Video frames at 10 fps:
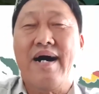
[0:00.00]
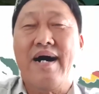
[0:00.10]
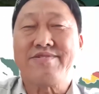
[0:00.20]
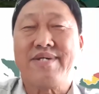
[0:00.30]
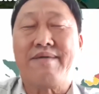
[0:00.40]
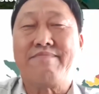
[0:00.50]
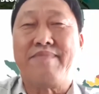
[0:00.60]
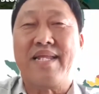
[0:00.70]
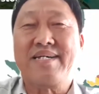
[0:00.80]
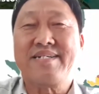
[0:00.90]
outside
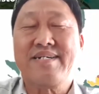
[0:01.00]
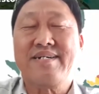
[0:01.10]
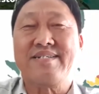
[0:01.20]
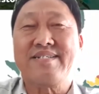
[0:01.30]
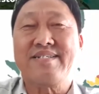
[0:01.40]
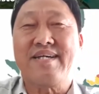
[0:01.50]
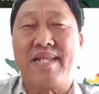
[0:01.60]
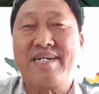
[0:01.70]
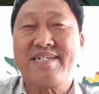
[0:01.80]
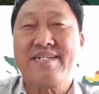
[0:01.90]
Malaysia, inside
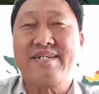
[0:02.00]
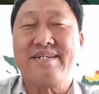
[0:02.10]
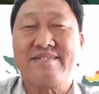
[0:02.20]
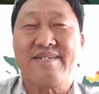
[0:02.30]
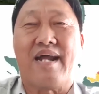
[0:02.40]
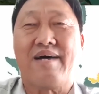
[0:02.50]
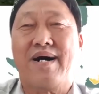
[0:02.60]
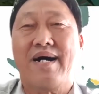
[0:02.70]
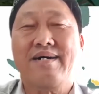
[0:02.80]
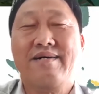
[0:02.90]
Malaysia, in
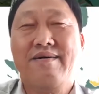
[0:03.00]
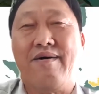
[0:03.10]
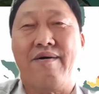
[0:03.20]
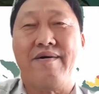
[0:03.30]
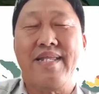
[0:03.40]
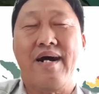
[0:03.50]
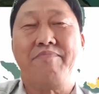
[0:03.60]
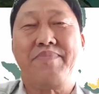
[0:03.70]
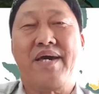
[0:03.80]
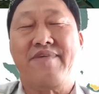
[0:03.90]
Sarawak, or in our
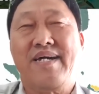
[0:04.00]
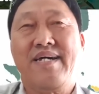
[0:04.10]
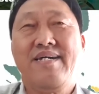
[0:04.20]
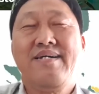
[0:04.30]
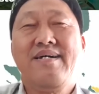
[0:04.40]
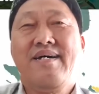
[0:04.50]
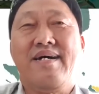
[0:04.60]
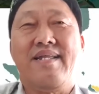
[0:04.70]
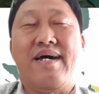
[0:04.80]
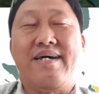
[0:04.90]
PFA,
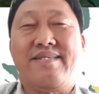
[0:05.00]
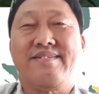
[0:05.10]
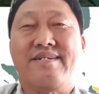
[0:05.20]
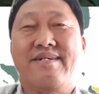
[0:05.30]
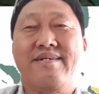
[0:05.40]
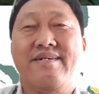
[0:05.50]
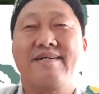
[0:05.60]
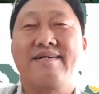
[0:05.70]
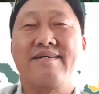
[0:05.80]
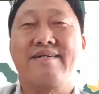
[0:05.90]
like this
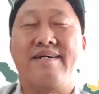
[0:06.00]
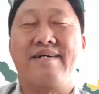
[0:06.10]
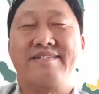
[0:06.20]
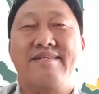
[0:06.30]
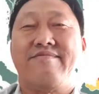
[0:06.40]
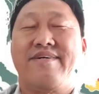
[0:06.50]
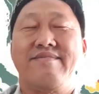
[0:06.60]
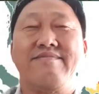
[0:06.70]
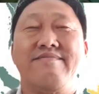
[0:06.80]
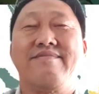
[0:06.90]
uh,
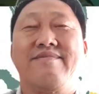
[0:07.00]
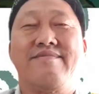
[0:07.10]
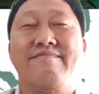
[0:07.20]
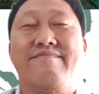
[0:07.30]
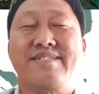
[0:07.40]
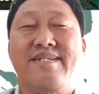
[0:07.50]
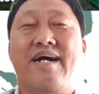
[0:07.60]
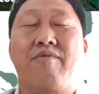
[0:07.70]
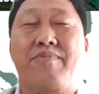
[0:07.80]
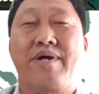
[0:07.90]

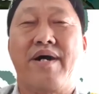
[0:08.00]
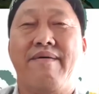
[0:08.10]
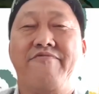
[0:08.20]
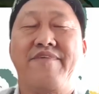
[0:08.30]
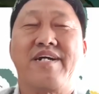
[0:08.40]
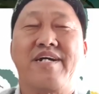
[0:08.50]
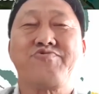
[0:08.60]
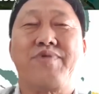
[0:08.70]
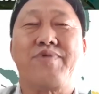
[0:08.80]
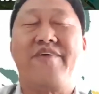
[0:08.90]
recent outbreak of African
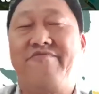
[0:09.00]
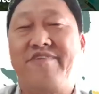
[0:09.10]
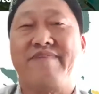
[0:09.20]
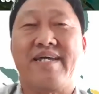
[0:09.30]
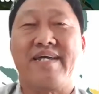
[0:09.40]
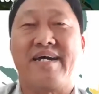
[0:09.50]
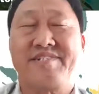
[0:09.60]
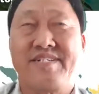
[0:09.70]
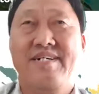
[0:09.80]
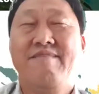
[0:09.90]
swine fever in
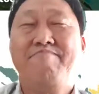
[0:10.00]
Asia,